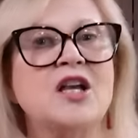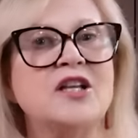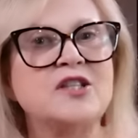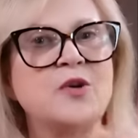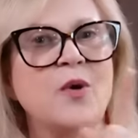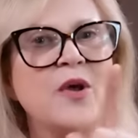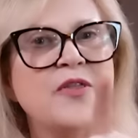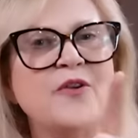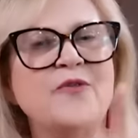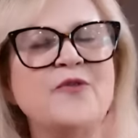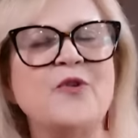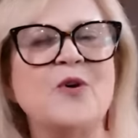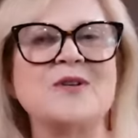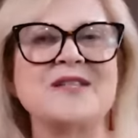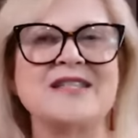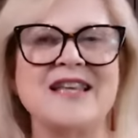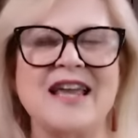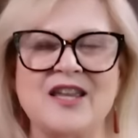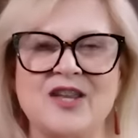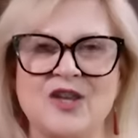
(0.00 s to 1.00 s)
so other
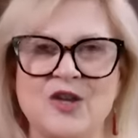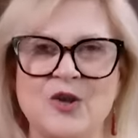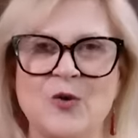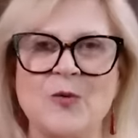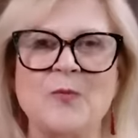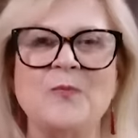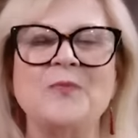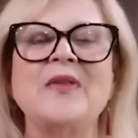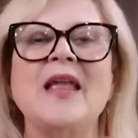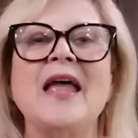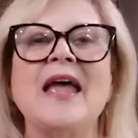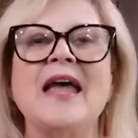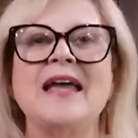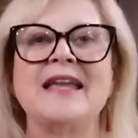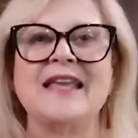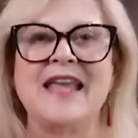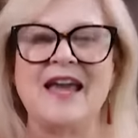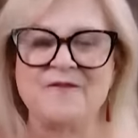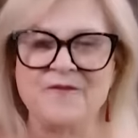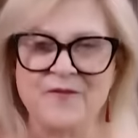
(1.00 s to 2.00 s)
folks like you
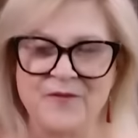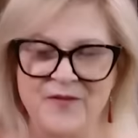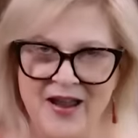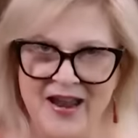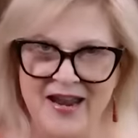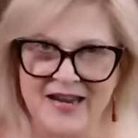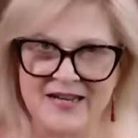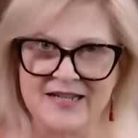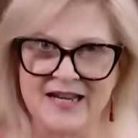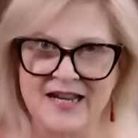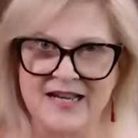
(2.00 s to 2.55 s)
can find